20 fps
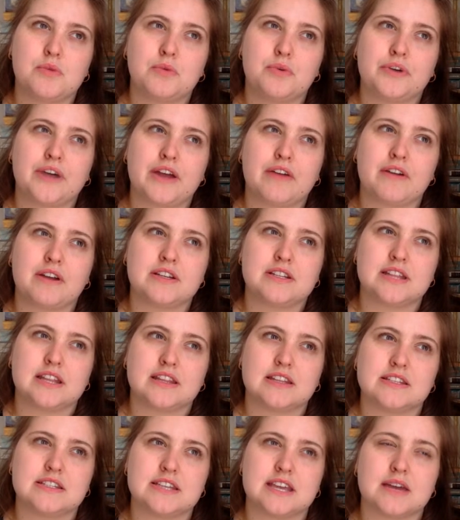we'll get around to that
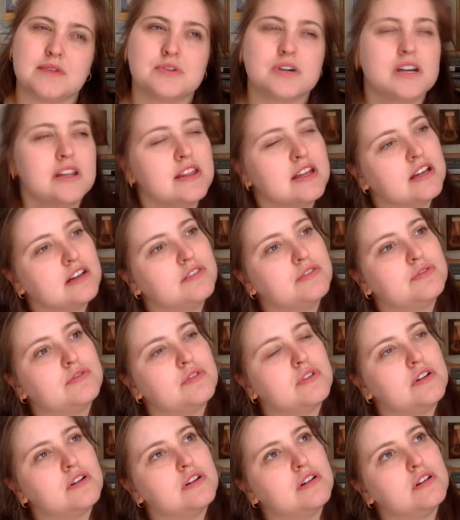this year. I'm trying to think of
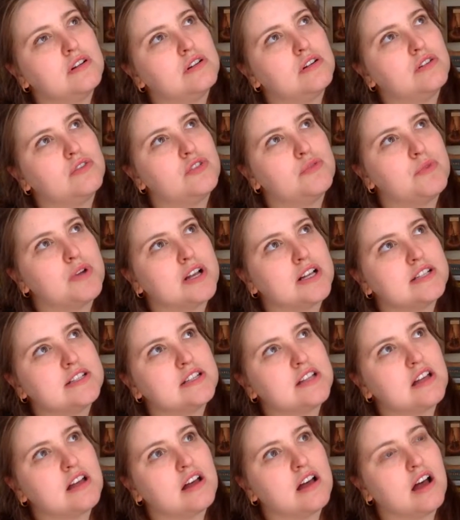the books
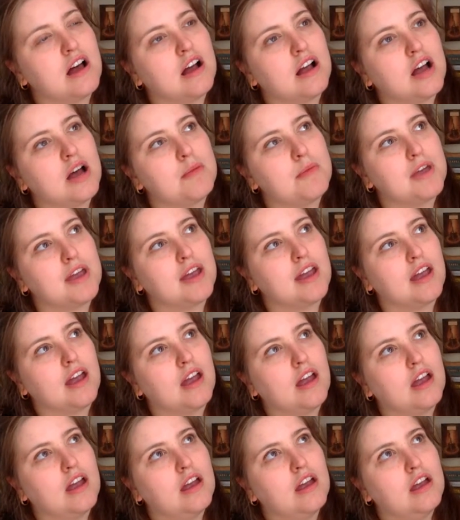that are coming
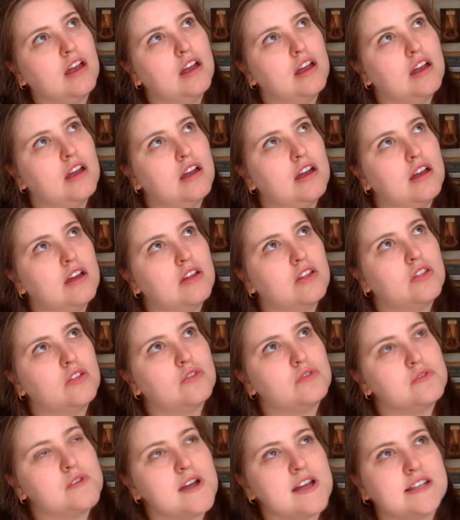
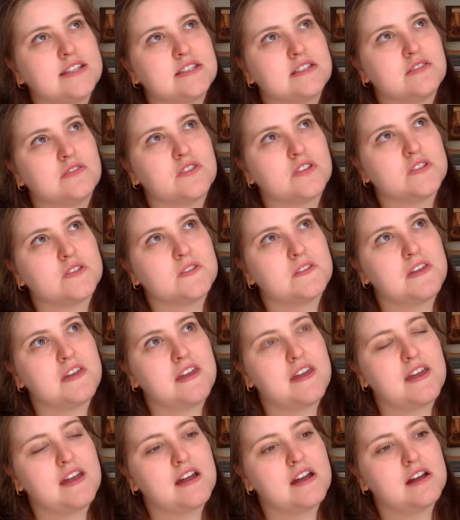rest of this
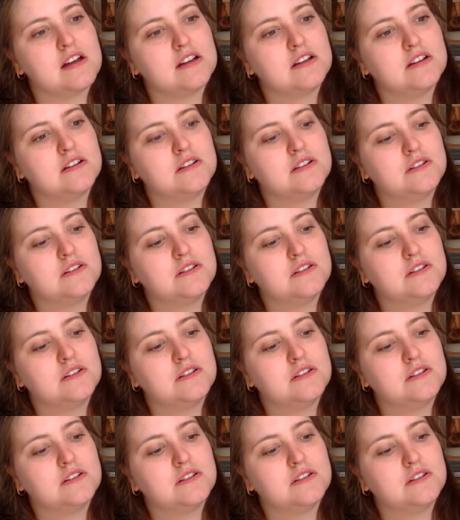year.